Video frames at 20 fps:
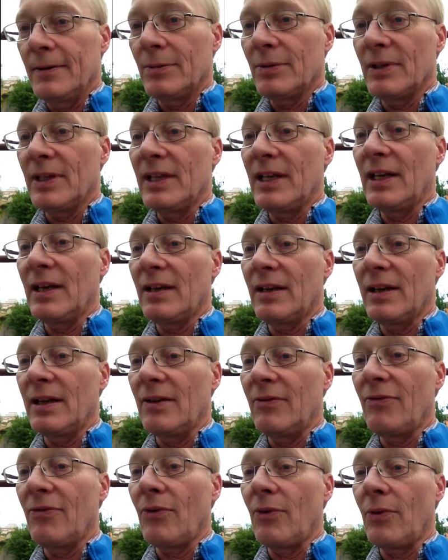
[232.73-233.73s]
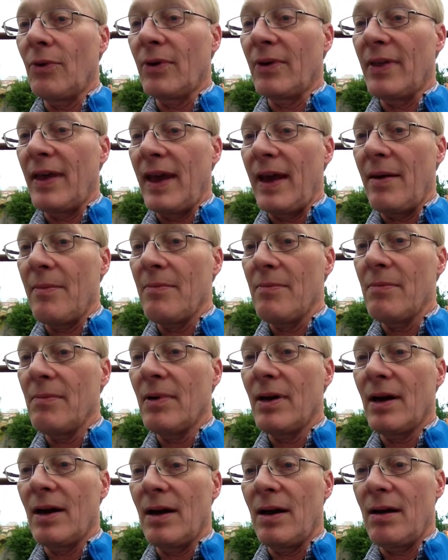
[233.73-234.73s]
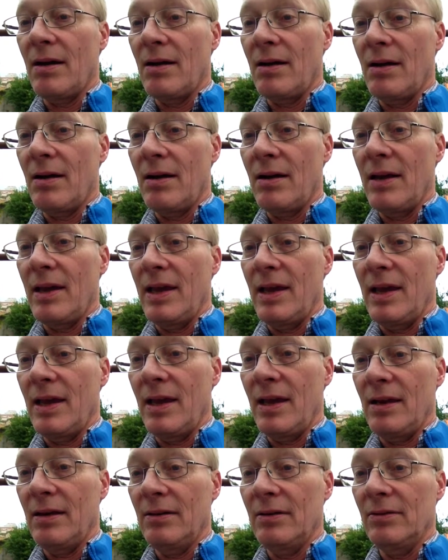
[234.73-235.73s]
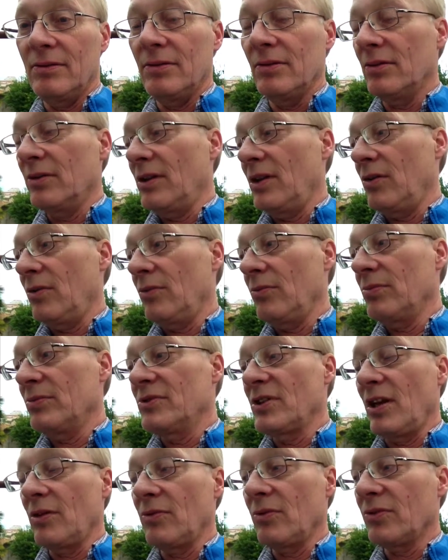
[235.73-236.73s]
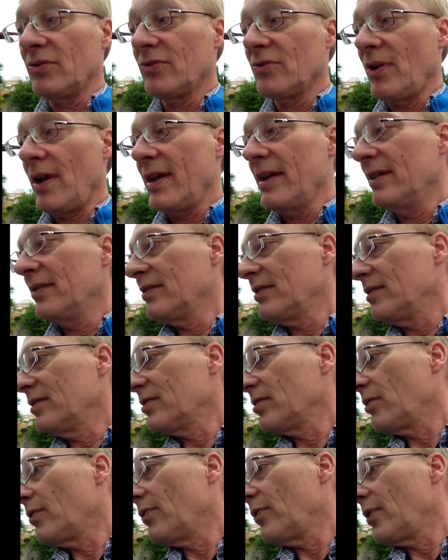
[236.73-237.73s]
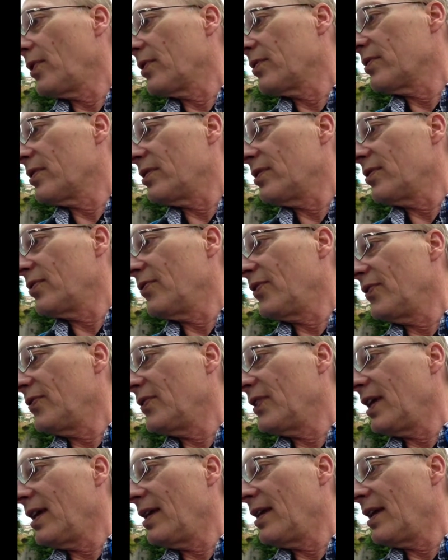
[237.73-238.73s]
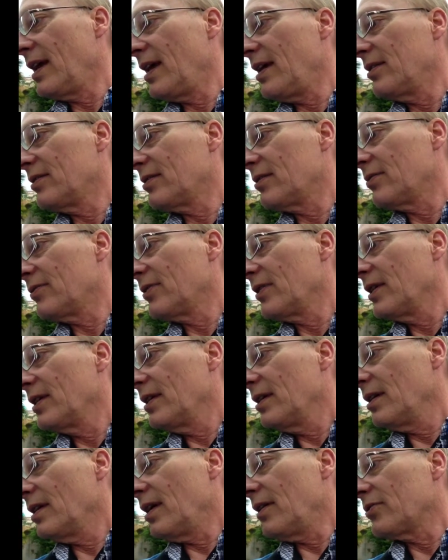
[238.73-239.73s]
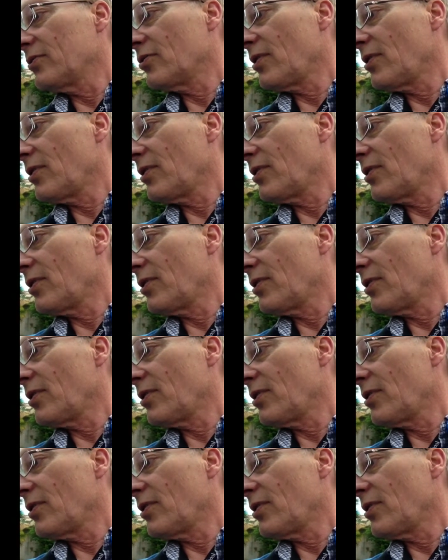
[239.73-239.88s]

politically for them, uh, and you know general strikes and so forth. So there's 15 days of of